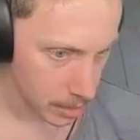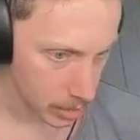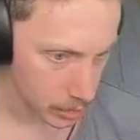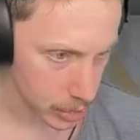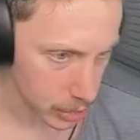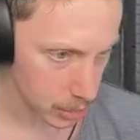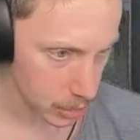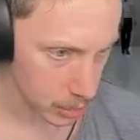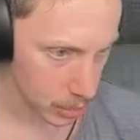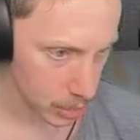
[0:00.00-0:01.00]
Got
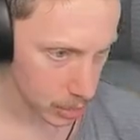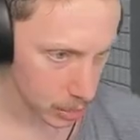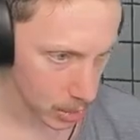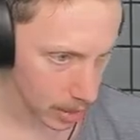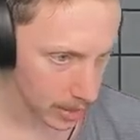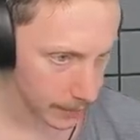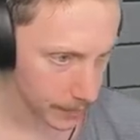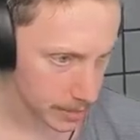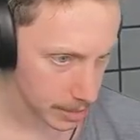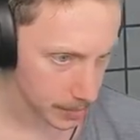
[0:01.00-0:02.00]
two
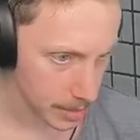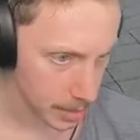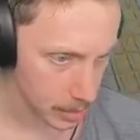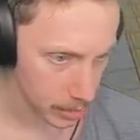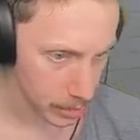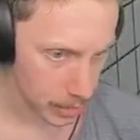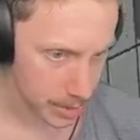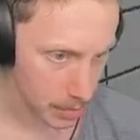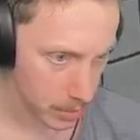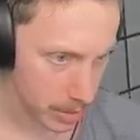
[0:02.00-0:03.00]
events up there. Got a no
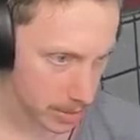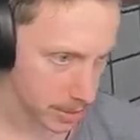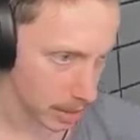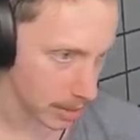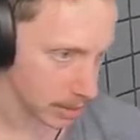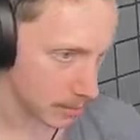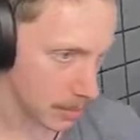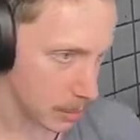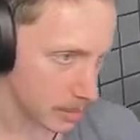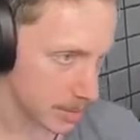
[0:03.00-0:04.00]
smoking sign. Maybe
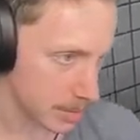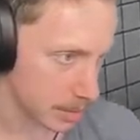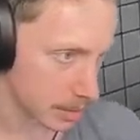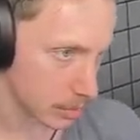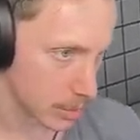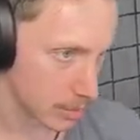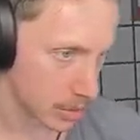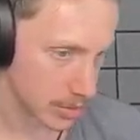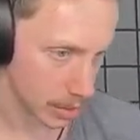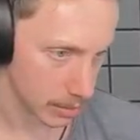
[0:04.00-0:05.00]
we missed a no
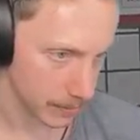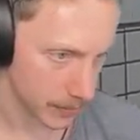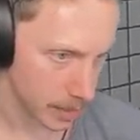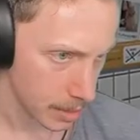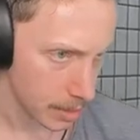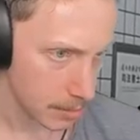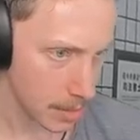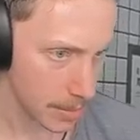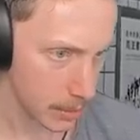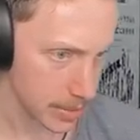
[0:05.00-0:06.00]
smoking sign.
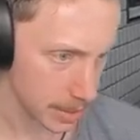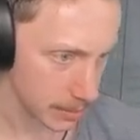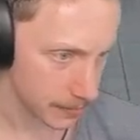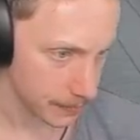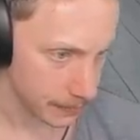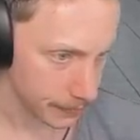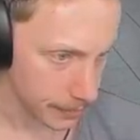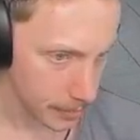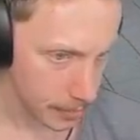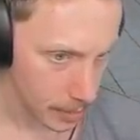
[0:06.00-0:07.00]
Maybe that was it.
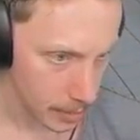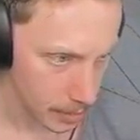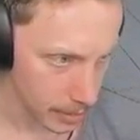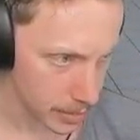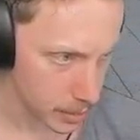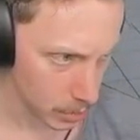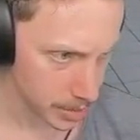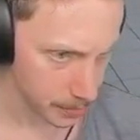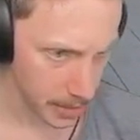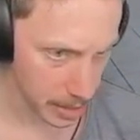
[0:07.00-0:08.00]
These doors
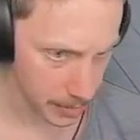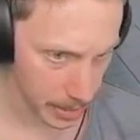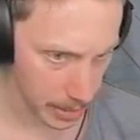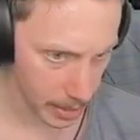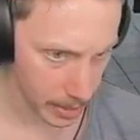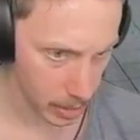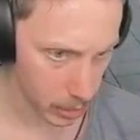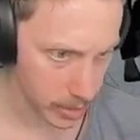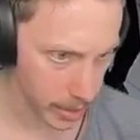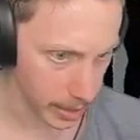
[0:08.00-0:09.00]
appear to be
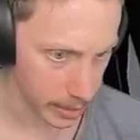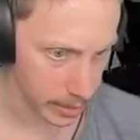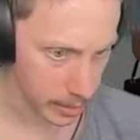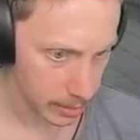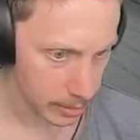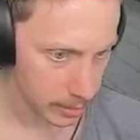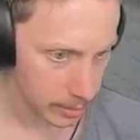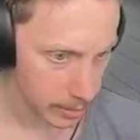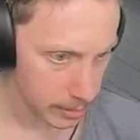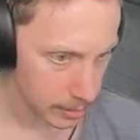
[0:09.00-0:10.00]
a-okay.
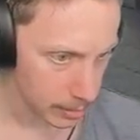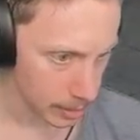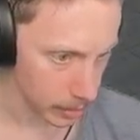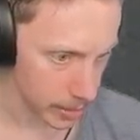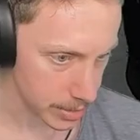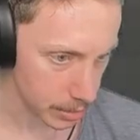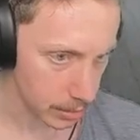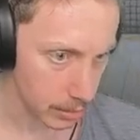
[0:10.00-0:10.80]
Hello, this it?